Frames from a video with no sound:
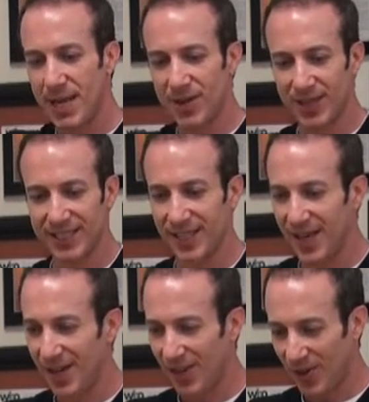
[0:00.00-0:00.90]
because
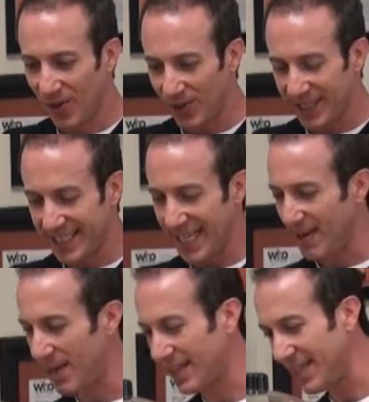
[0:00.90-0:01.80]
the coolest thing
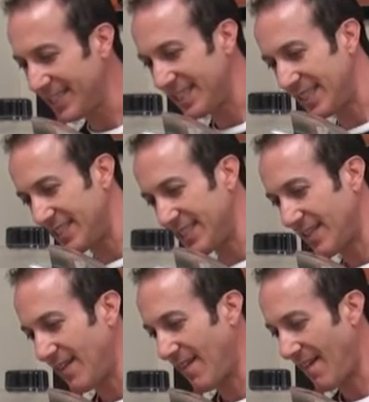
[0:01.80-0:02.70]
about this is,
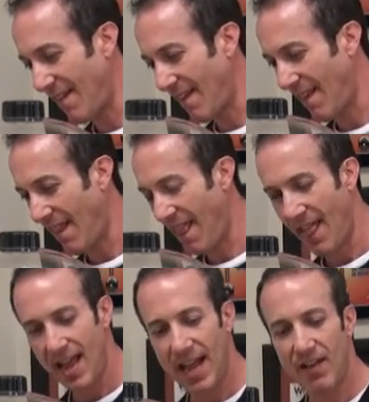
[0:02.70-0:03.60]

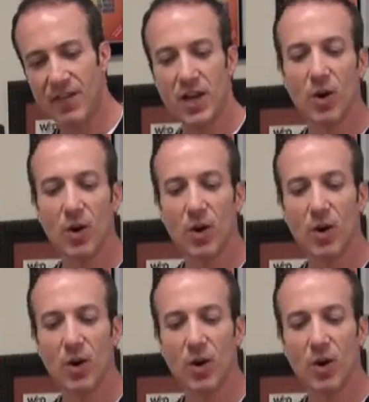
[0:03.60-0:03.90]
if